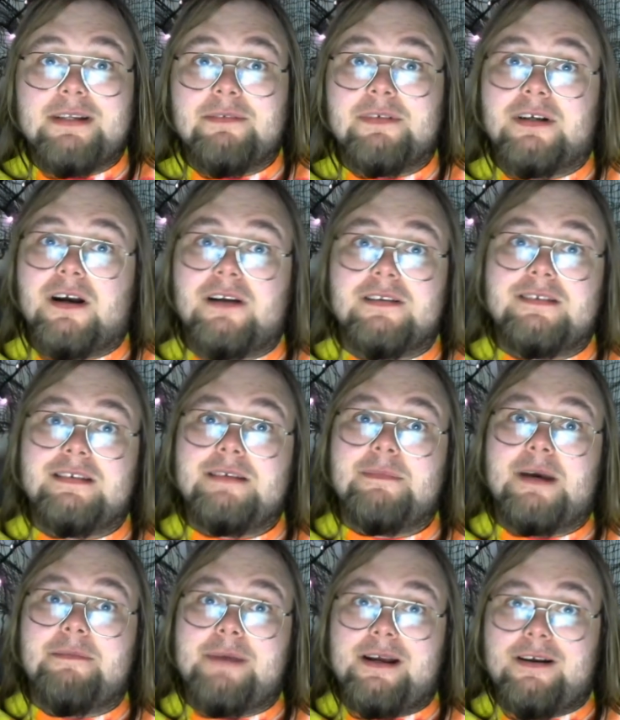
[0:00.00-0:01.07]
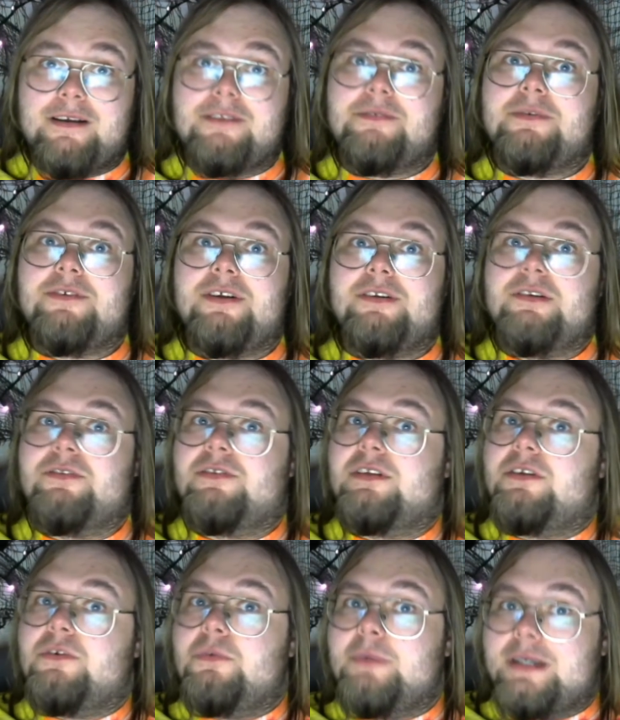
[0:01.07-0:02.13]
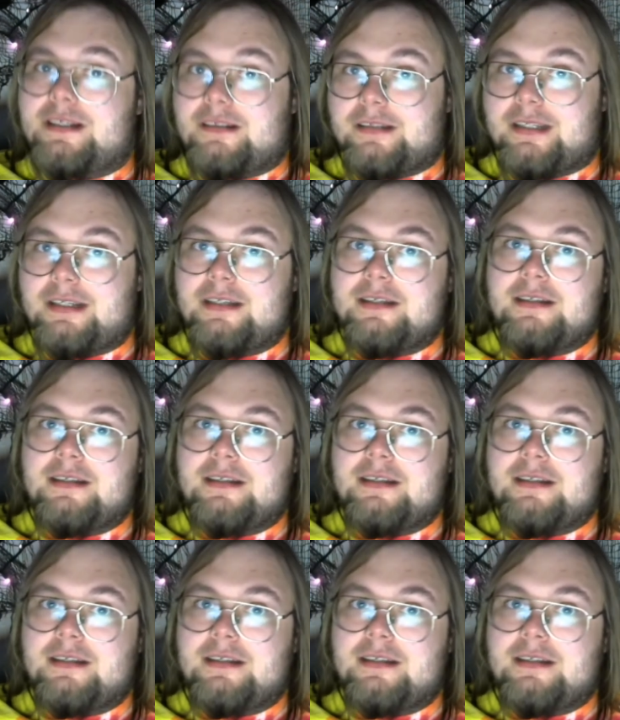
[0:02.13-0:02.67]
even gone to see my parents, which I'd usually do weekly.